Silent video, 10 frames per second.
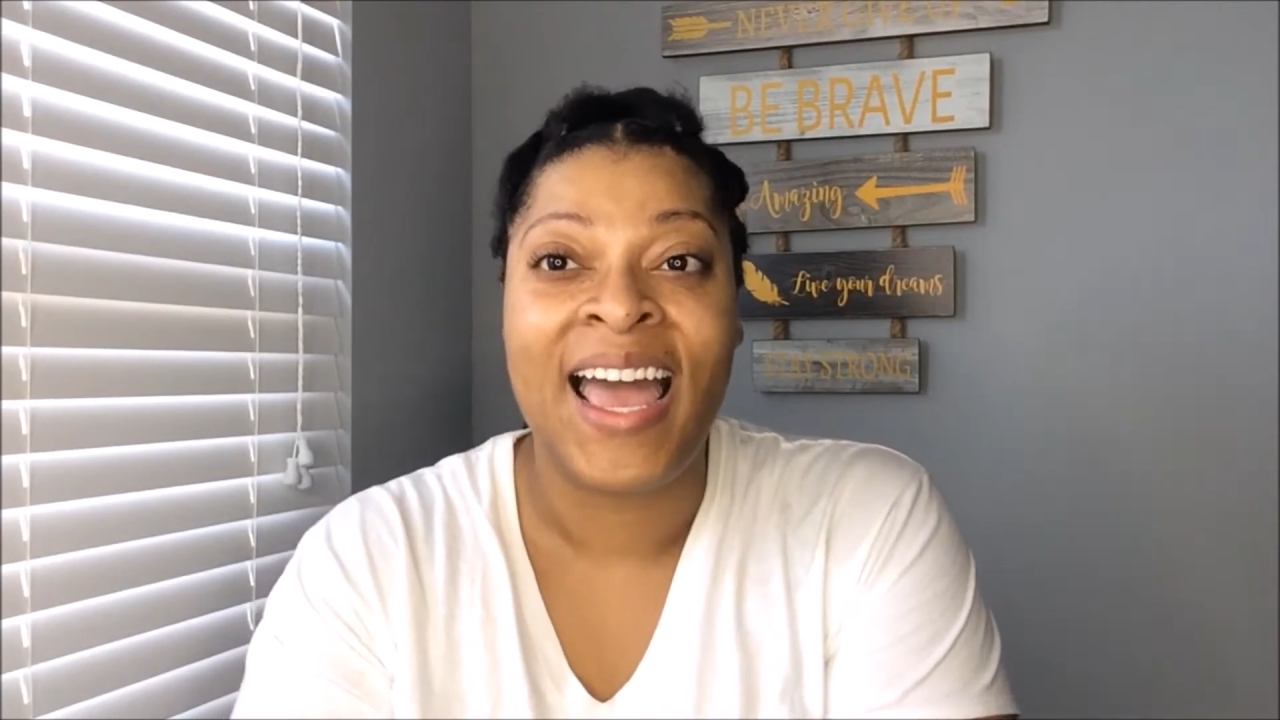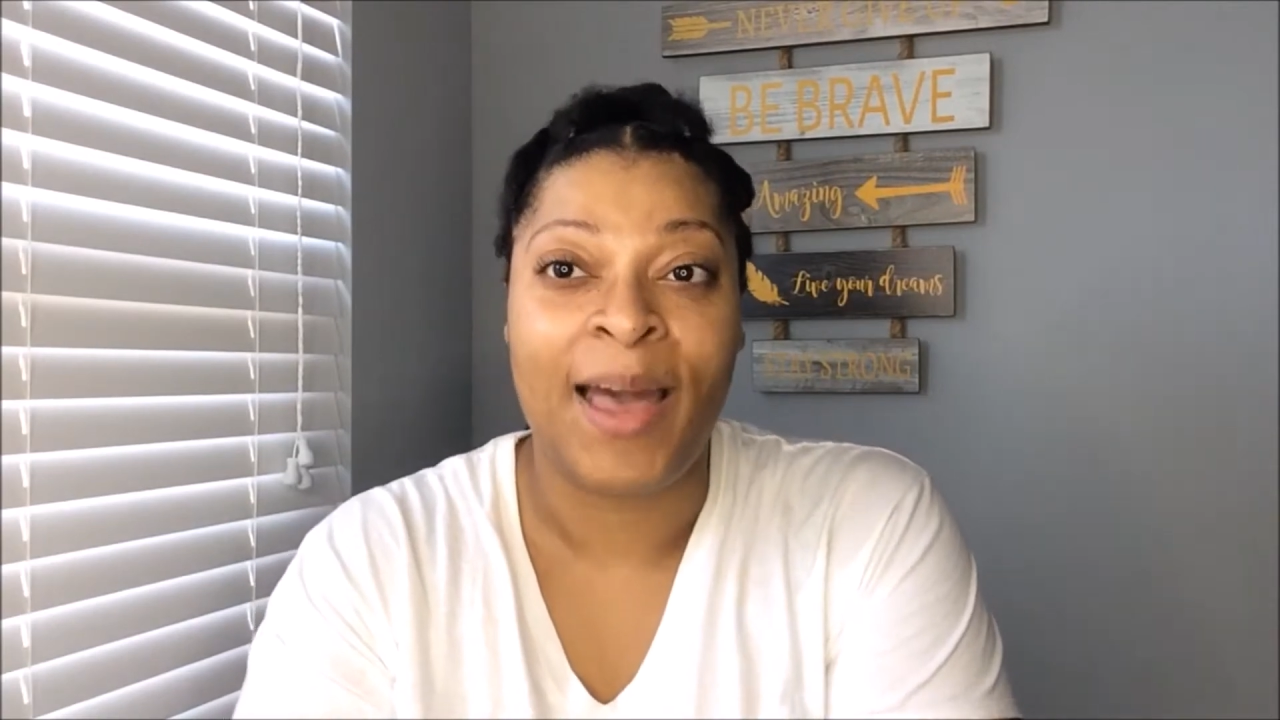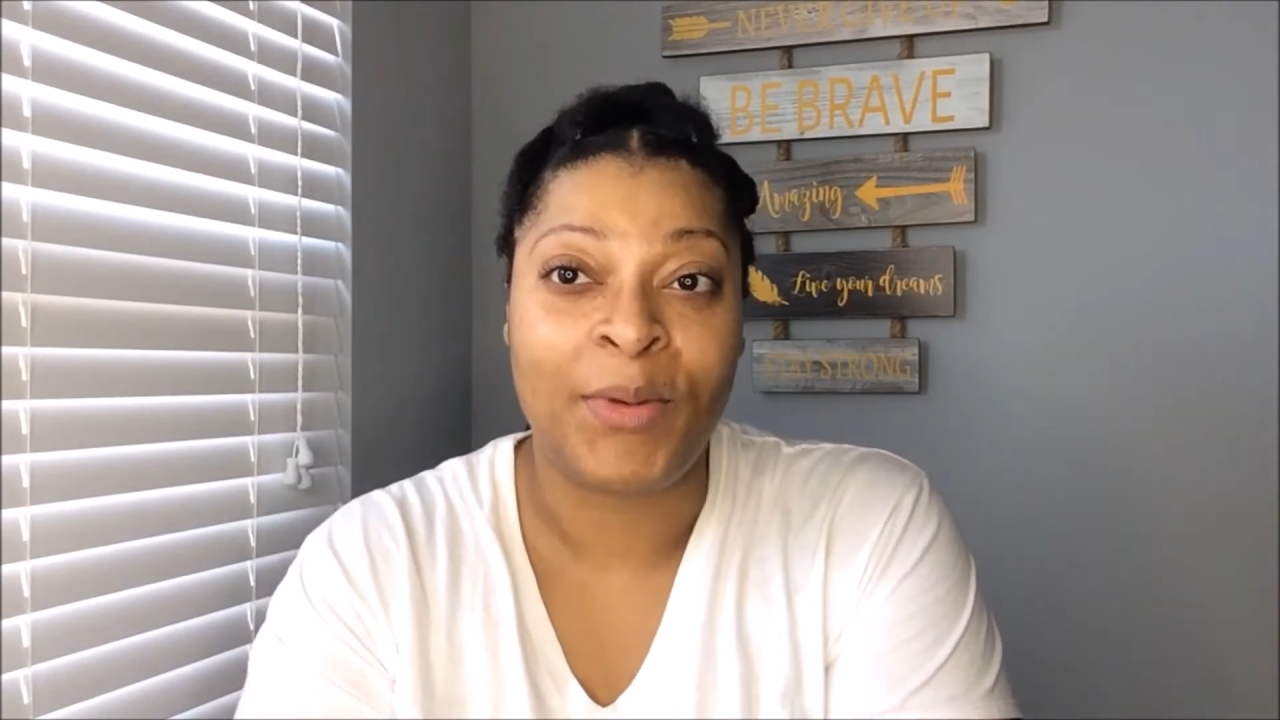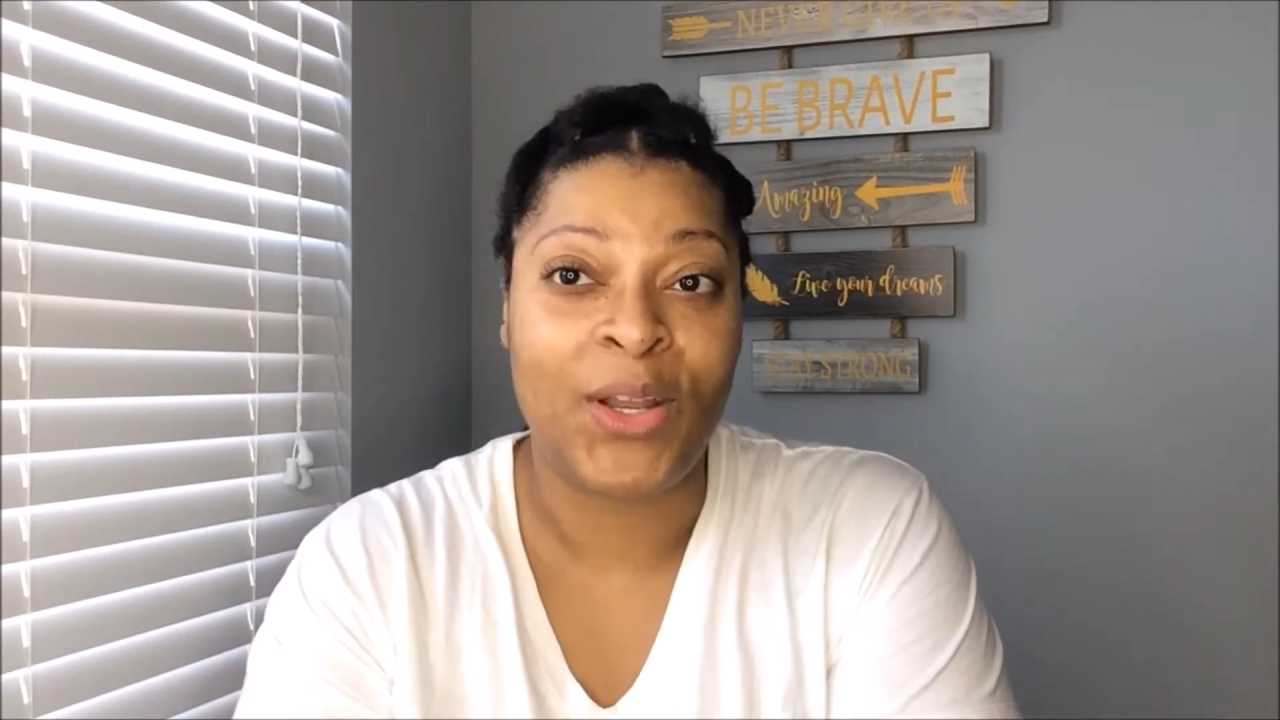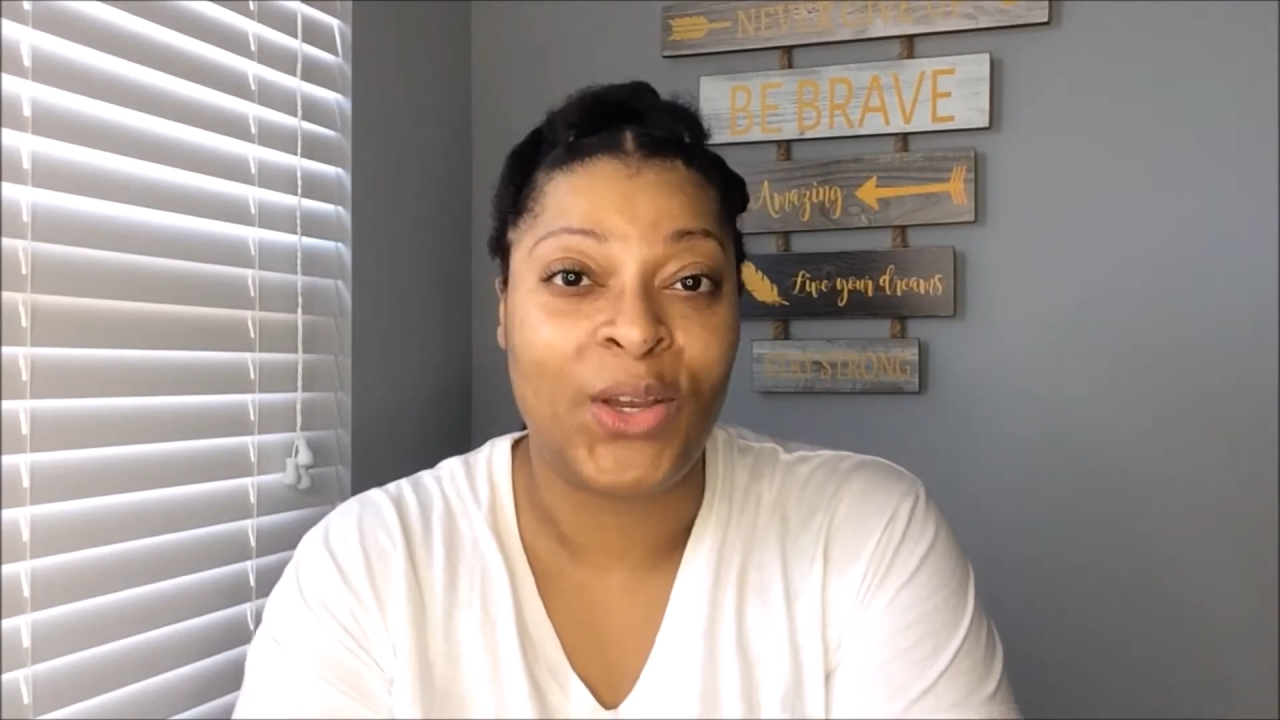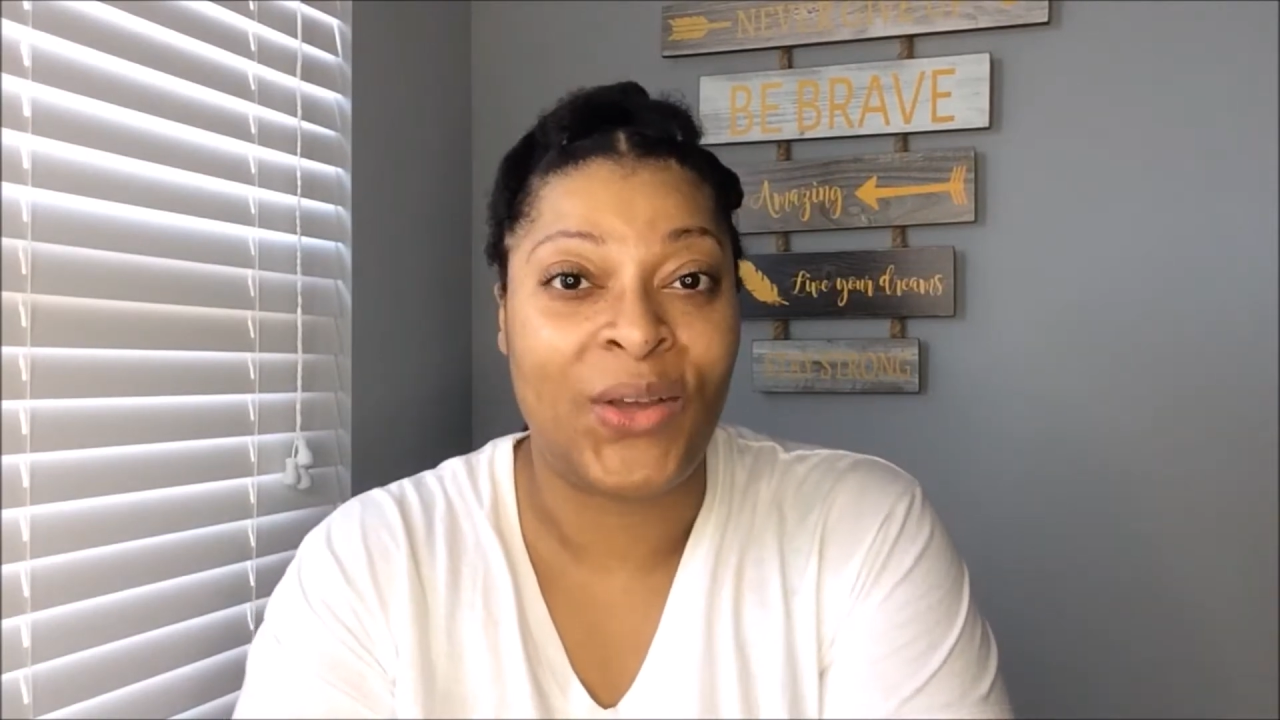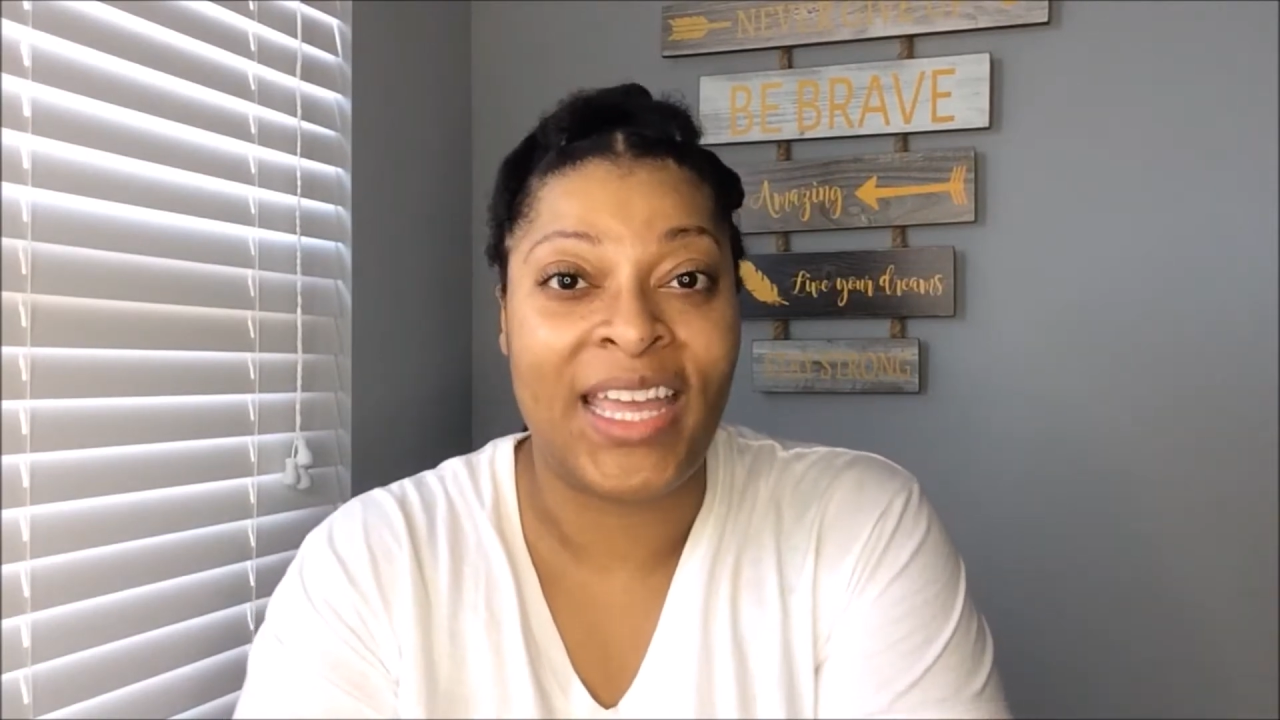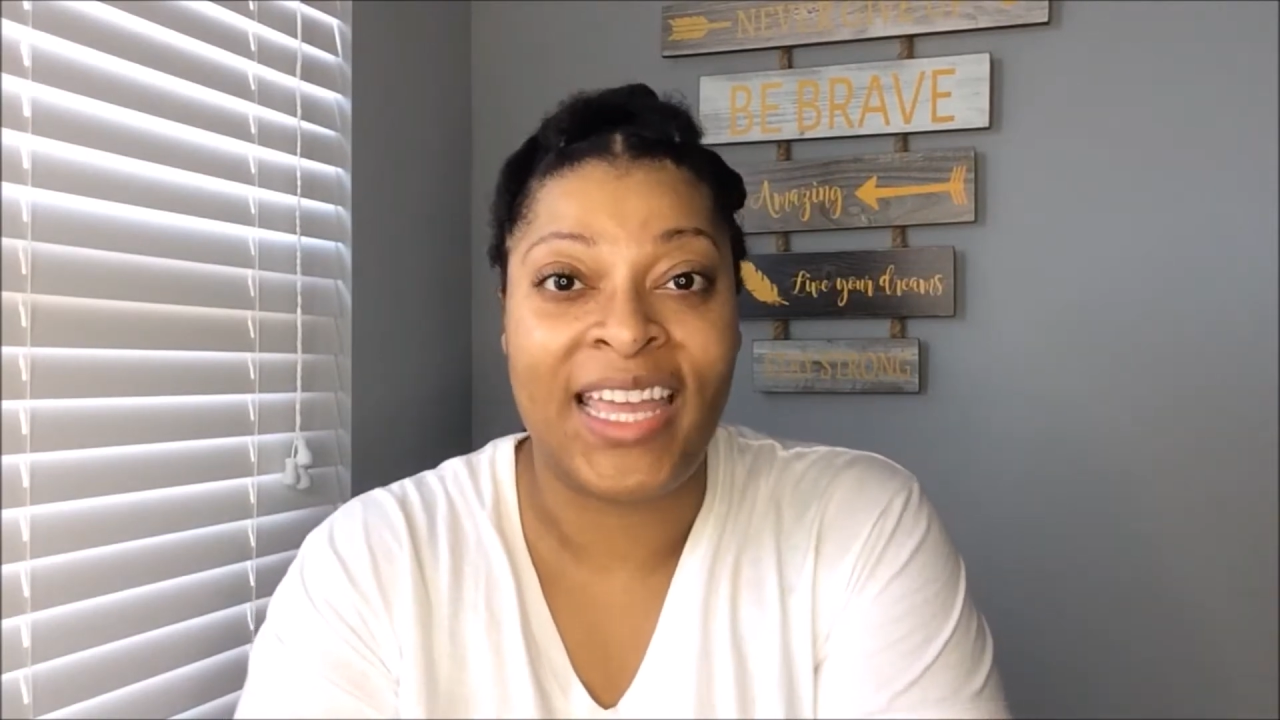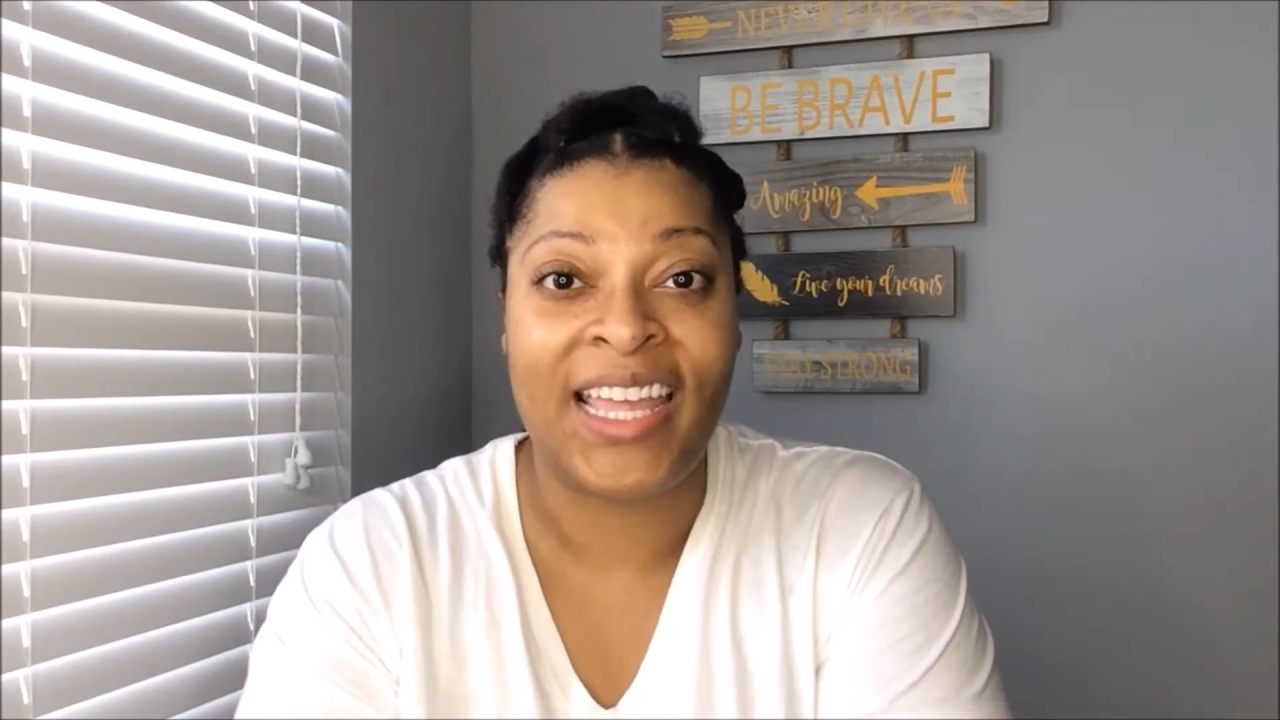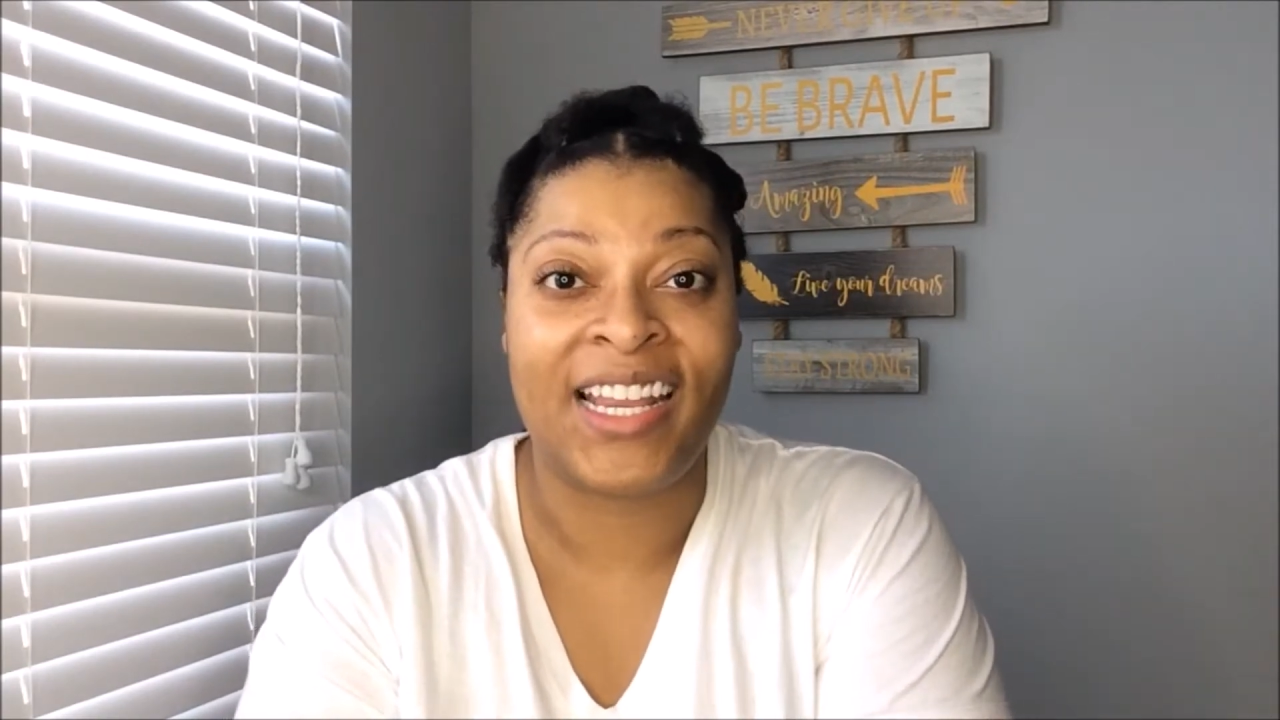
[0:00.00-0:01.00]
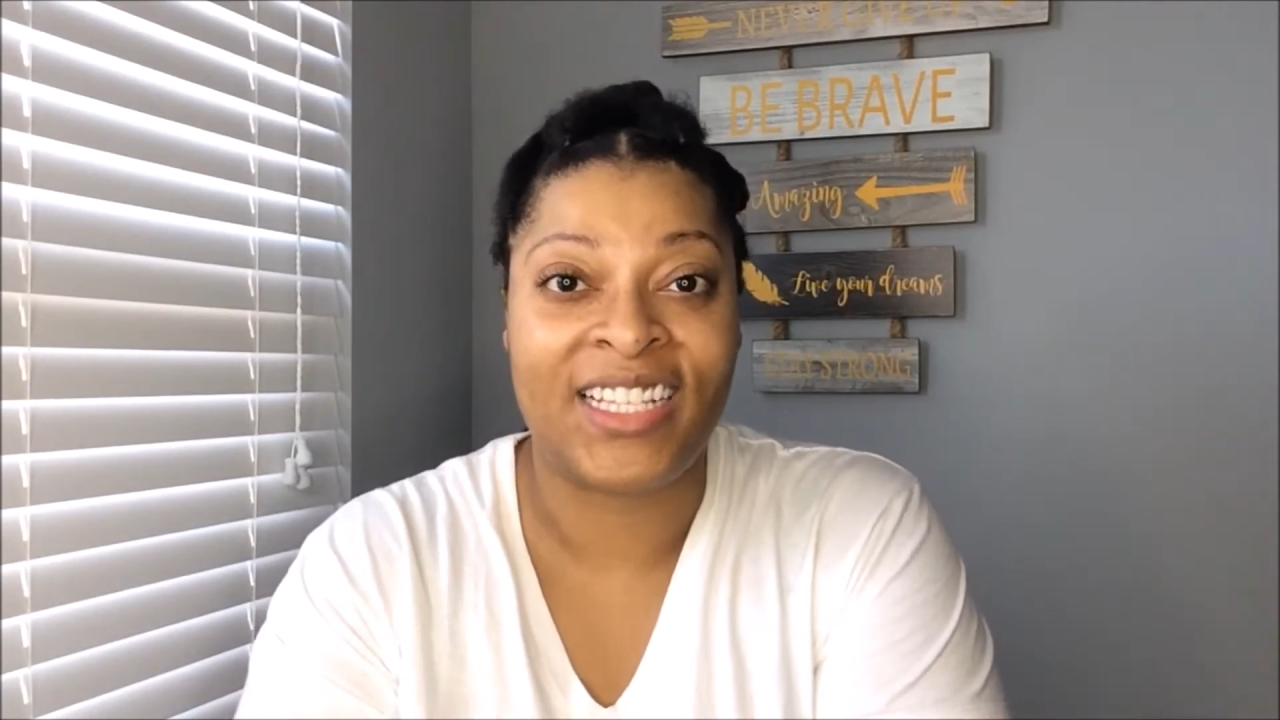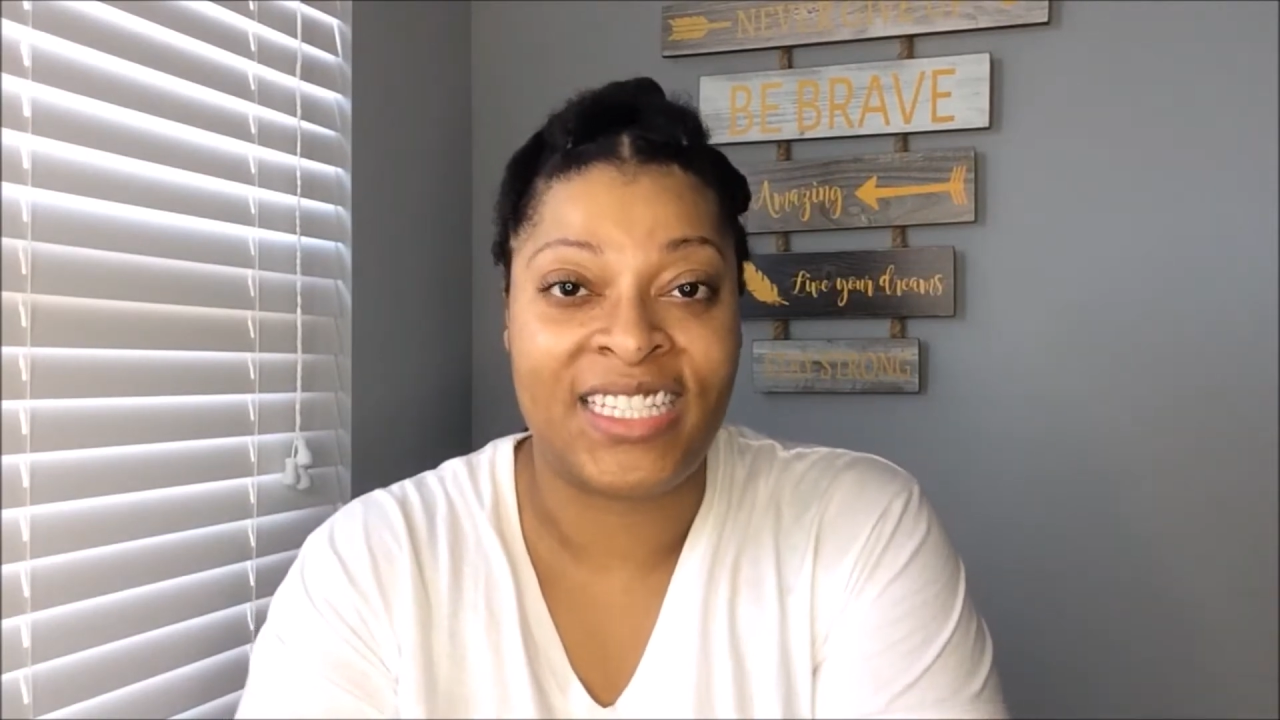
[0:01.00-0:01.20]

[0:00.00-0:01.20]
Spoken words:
I'm gonna go ahead and